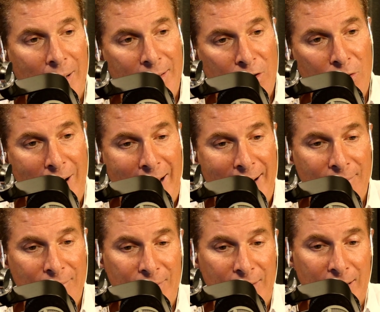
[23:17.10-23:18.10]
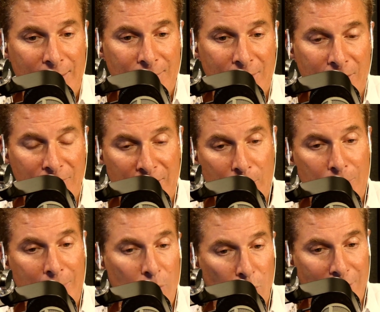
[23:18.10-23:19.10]
you have the
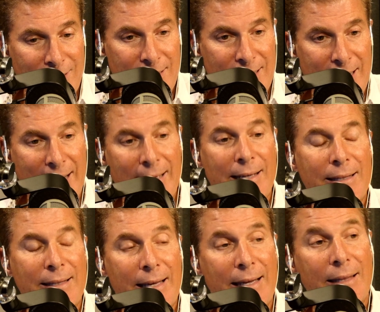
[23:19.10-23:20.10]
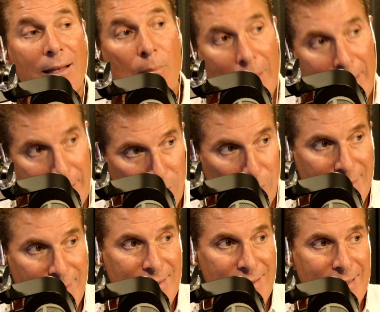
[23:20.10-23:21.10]
VP wasn't saying anything, the media
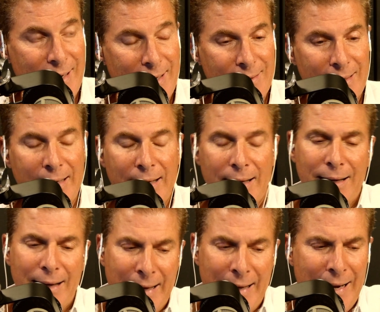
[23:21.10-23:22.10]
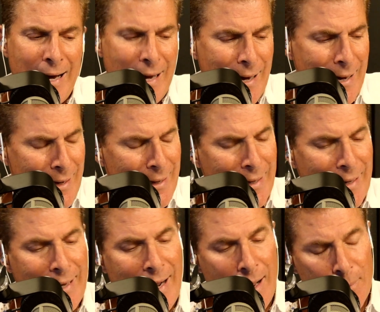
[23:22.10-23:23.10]
wasn't saying anything, and I
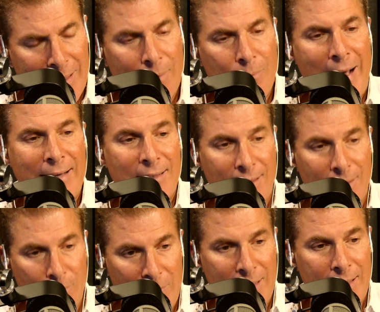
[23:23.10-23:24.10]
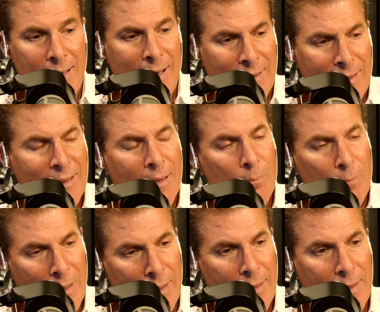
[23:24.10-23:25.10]
again, I'm getting back to the media. I think the
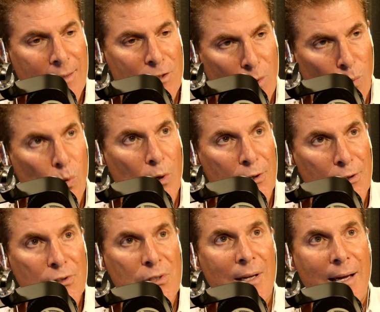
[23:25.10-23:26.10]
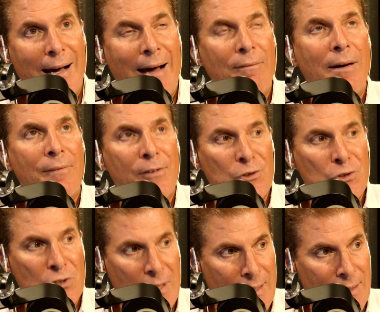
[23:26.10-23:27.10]
media is the worst I've ever
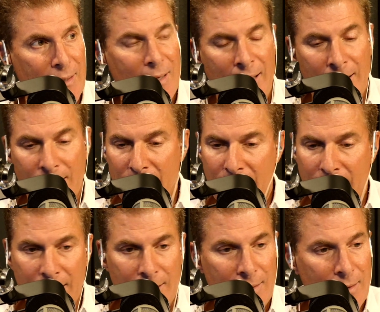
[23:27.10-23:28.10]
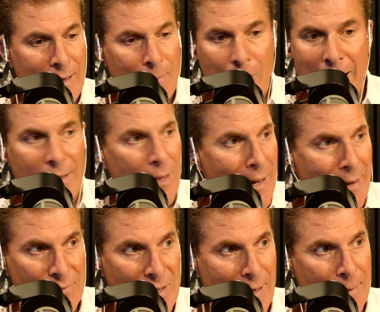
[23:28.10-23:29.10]
seen in my
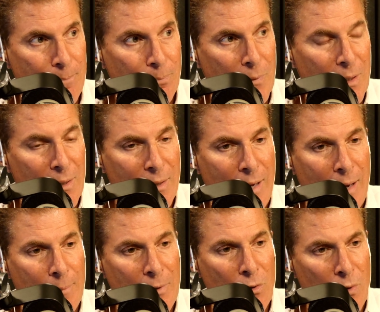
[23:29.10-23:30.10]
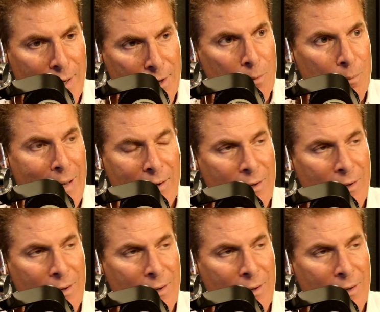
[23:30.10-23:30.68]
lifetime. I mean, you hear about,